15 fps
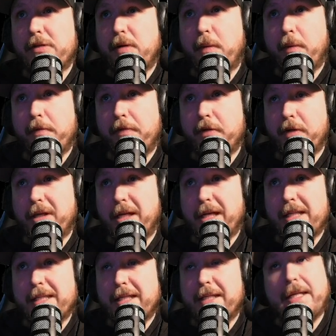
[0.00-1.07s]
Winfield going to
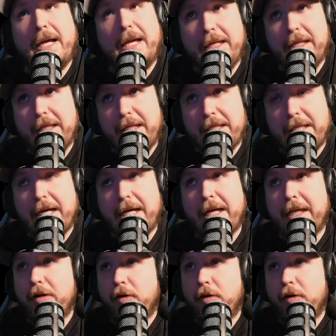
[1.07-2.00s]
get the 99